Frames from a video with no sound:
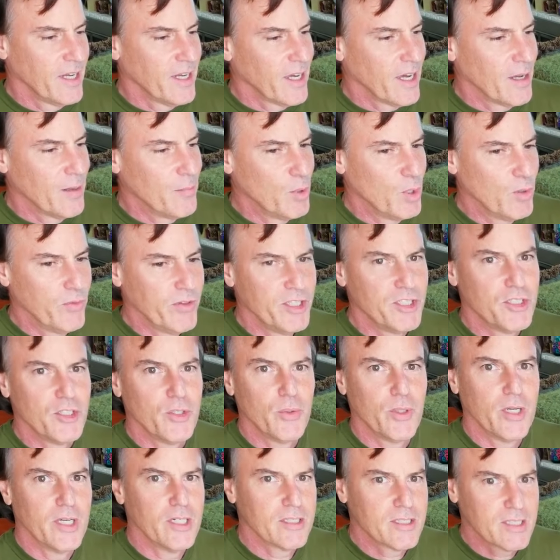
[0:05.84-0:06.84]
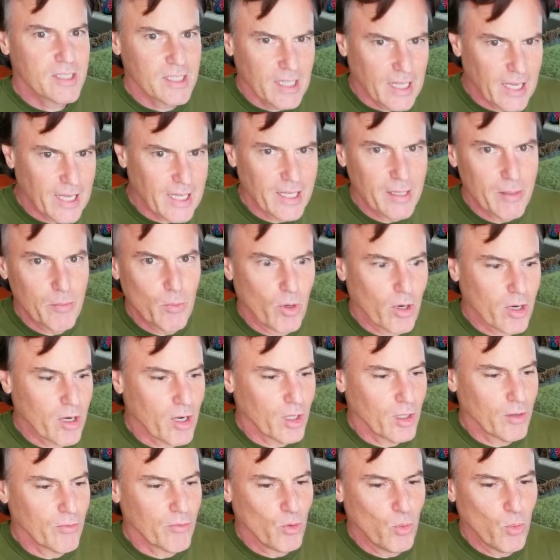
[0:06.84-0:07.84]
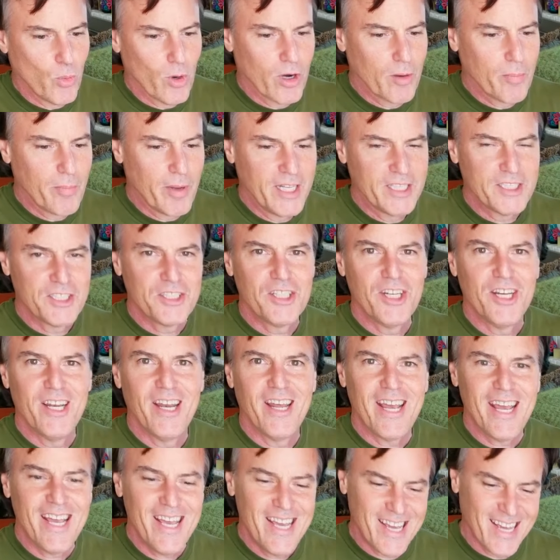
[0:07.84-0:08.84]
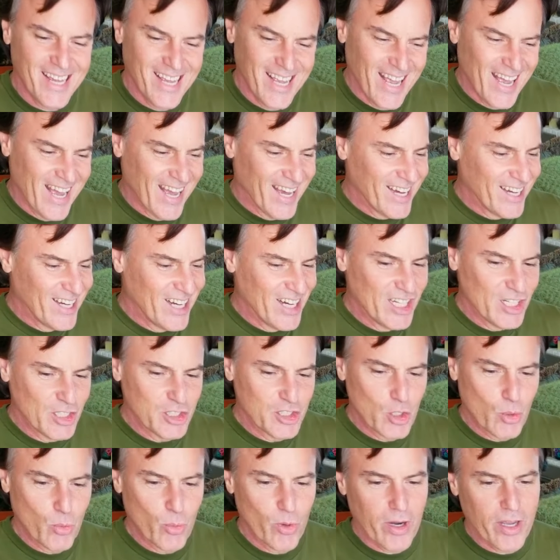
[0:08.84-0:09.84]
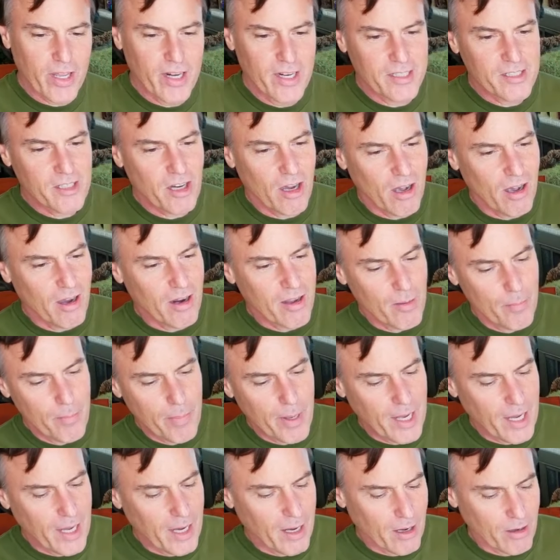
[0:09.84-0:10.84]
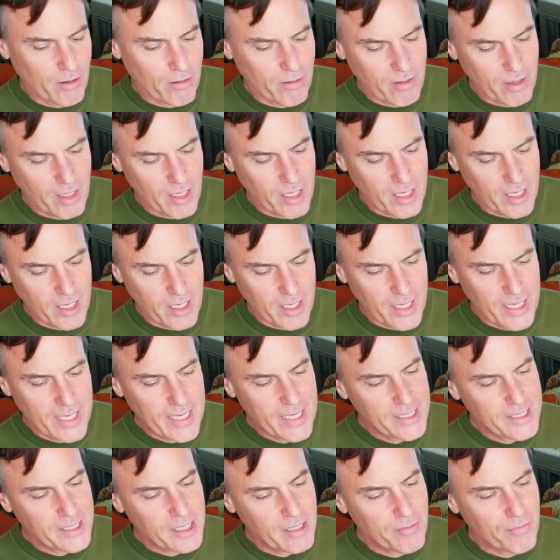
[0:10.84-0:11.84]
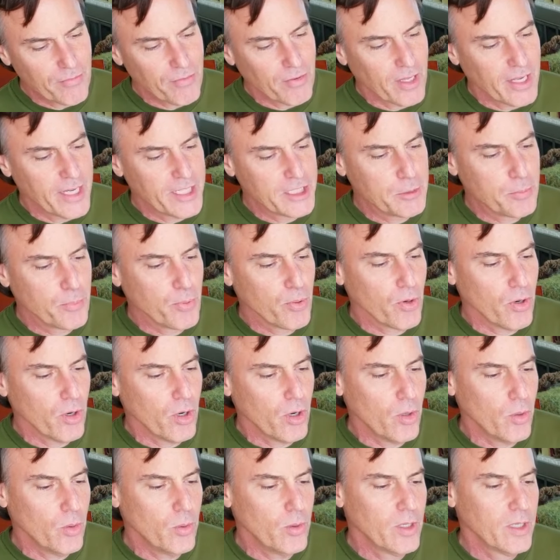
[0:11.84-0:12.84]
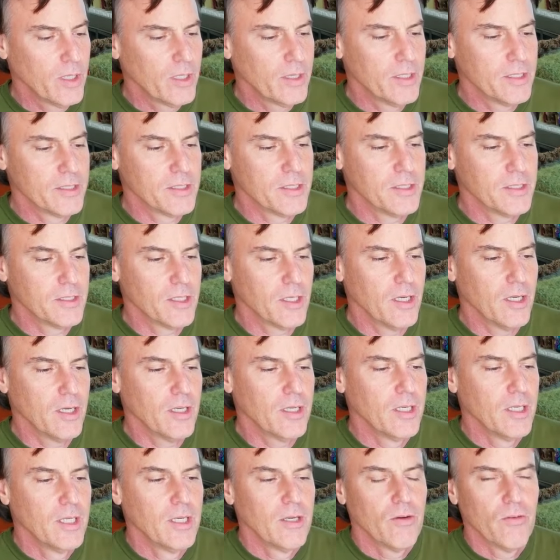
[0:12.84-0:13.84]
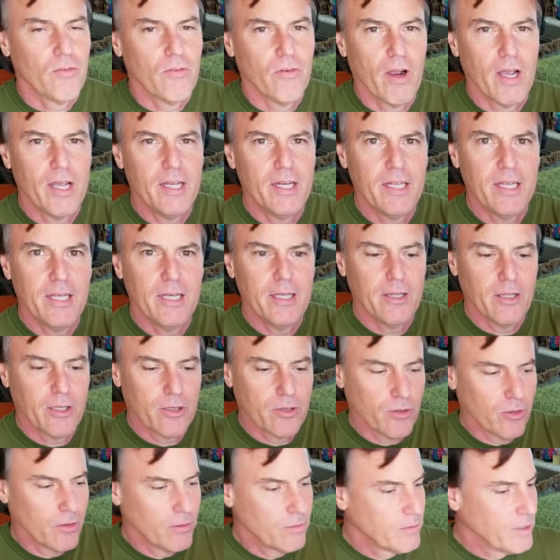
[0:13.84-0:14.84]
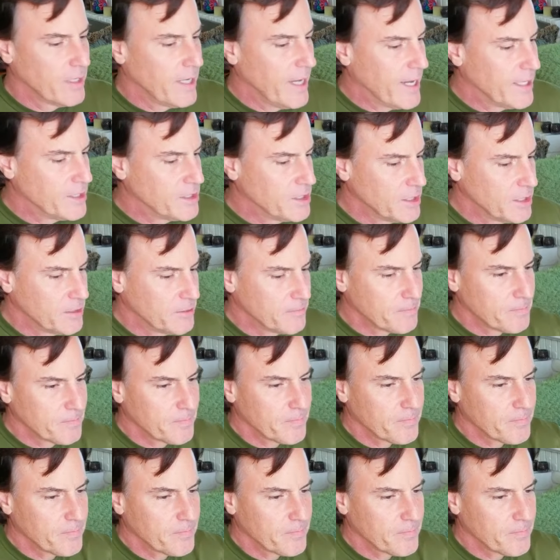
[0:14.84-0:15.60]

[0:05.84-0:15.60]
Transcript: I'm moving to a slightly more colorful workbench today. So we're going to talk about the Easy Fletch Pro. This is a right helical gadget.